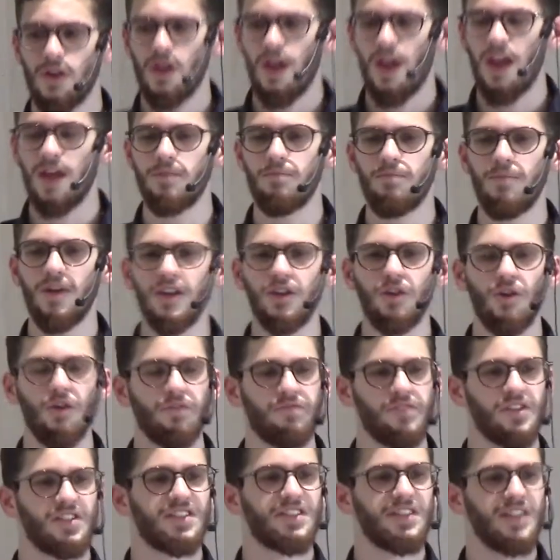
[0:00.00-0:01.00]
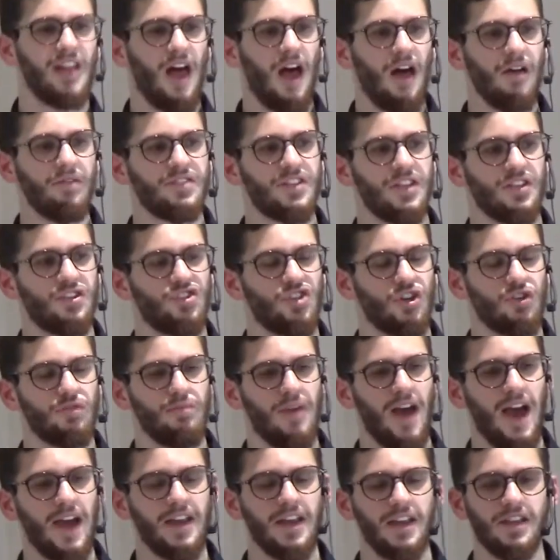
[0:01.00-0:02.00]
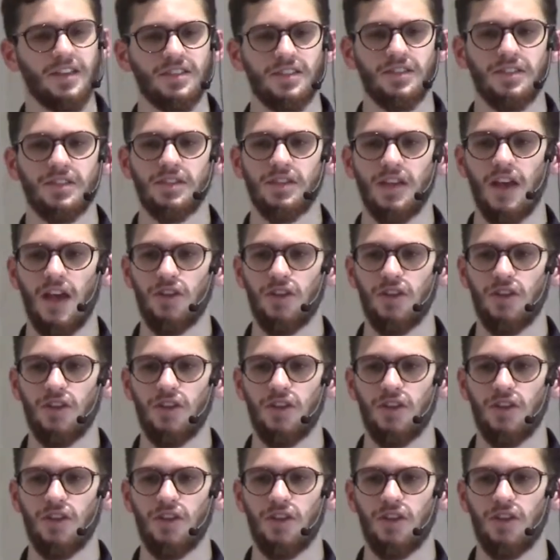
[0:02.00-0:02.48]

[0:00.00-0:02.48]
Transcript: and many of the Slavs and Germanics